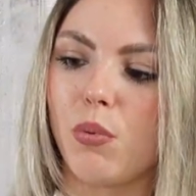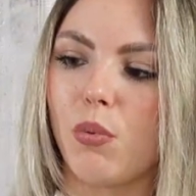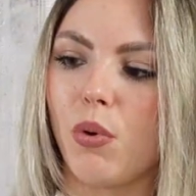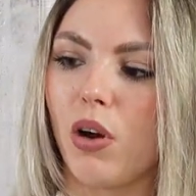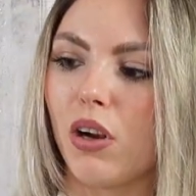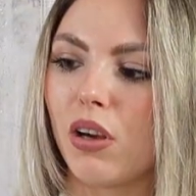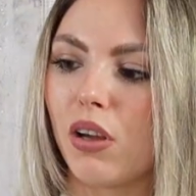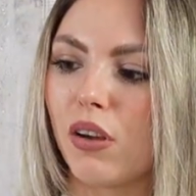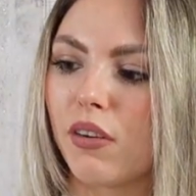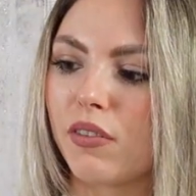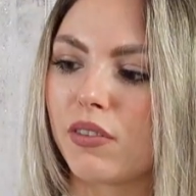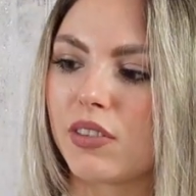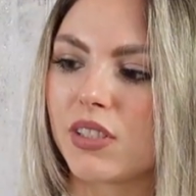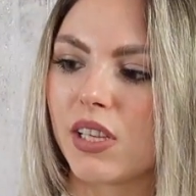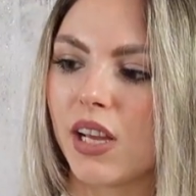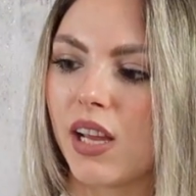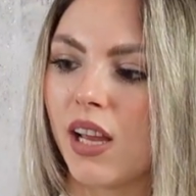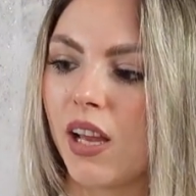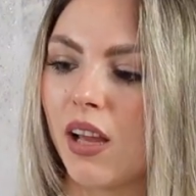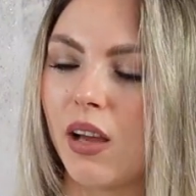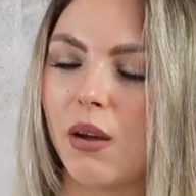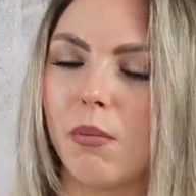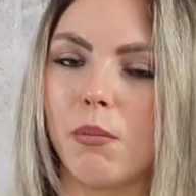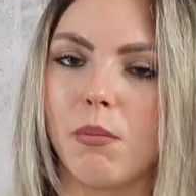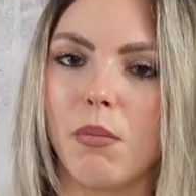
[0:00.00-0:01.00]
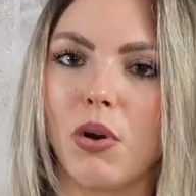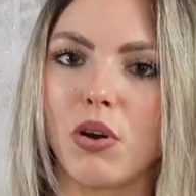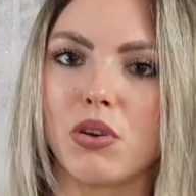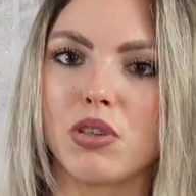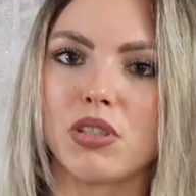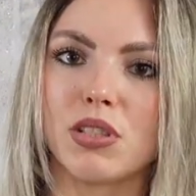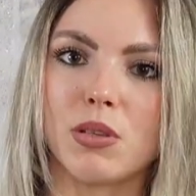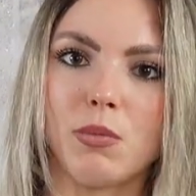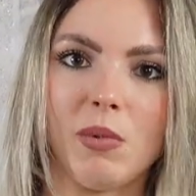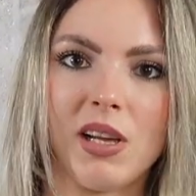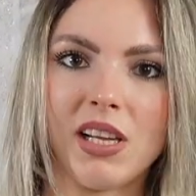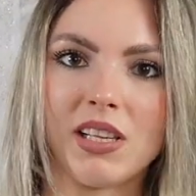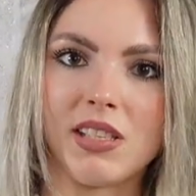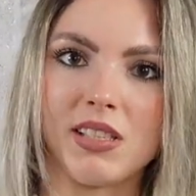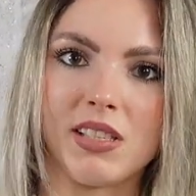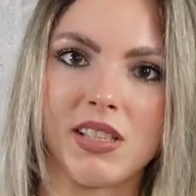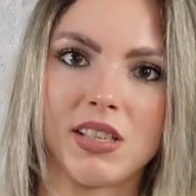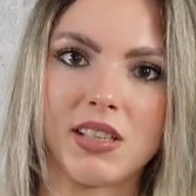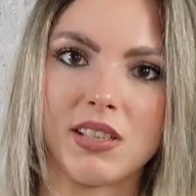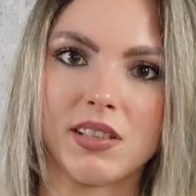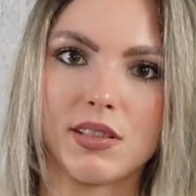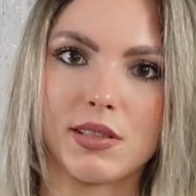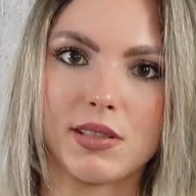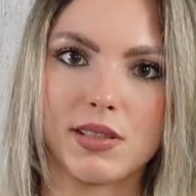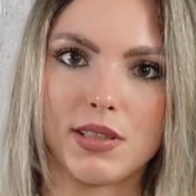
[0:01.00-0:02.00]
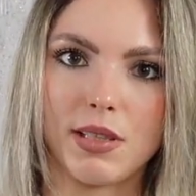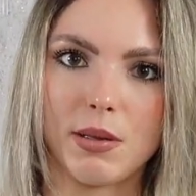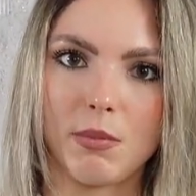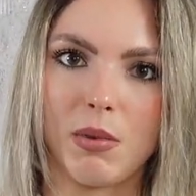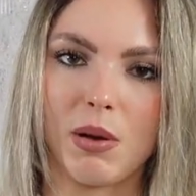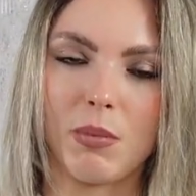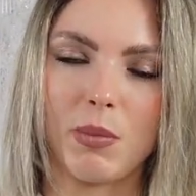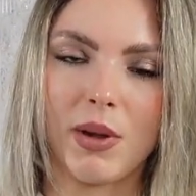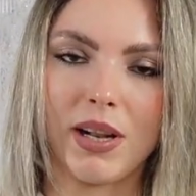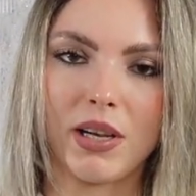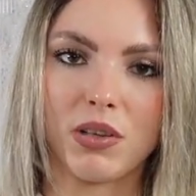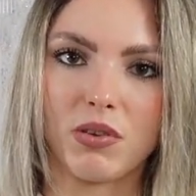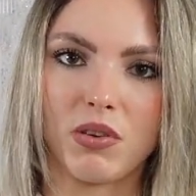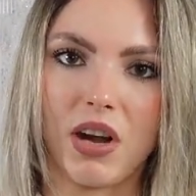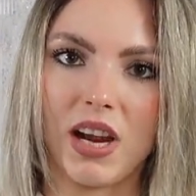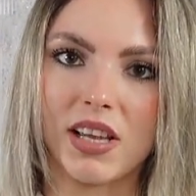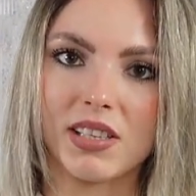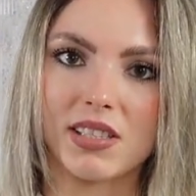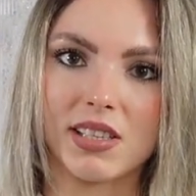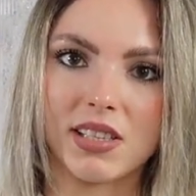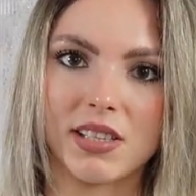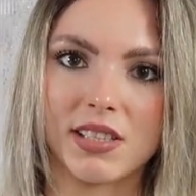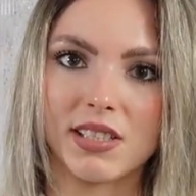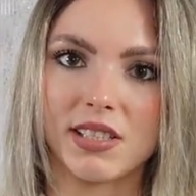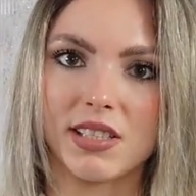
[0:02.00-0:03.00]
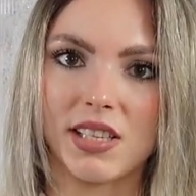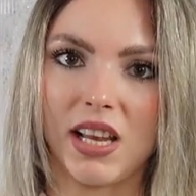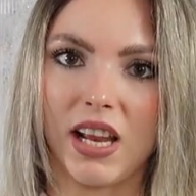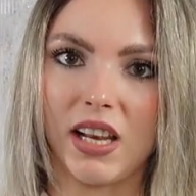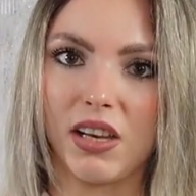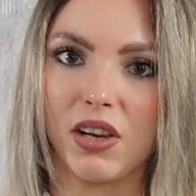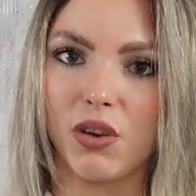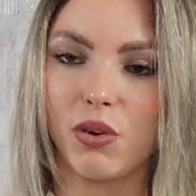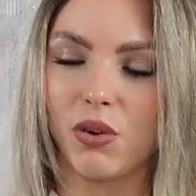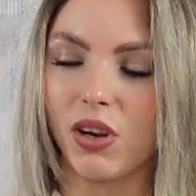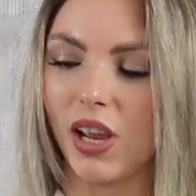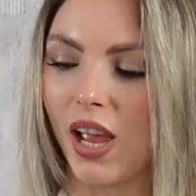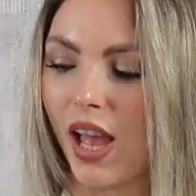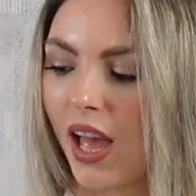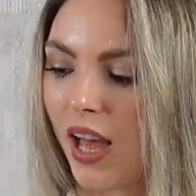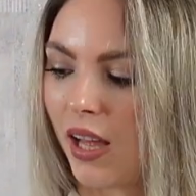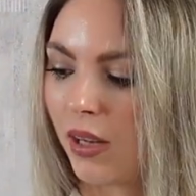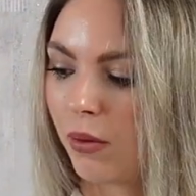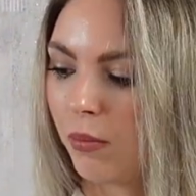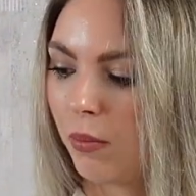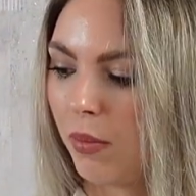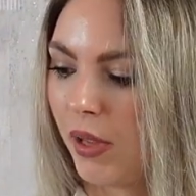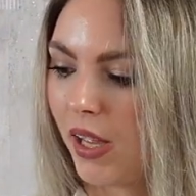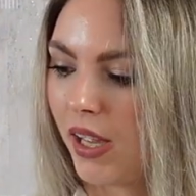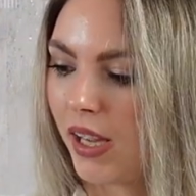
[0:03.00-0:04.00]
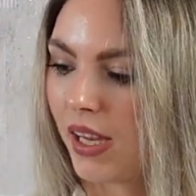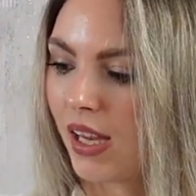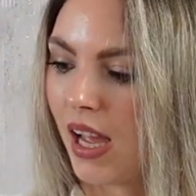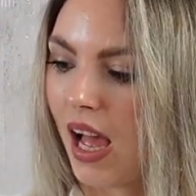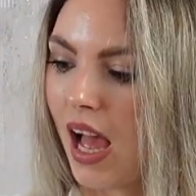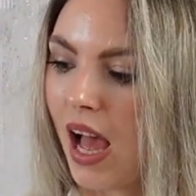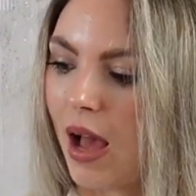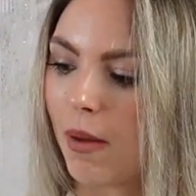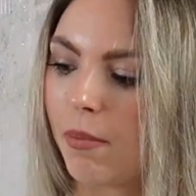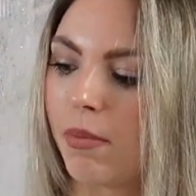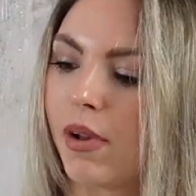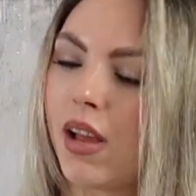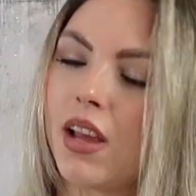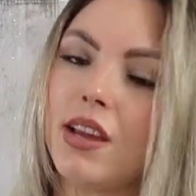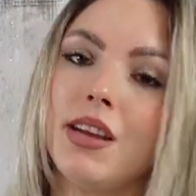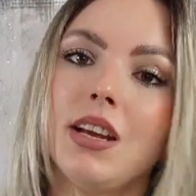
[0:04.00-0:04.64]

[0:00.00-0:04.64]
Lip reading: one of the most amazing Zimmerman dresses that you can pick up.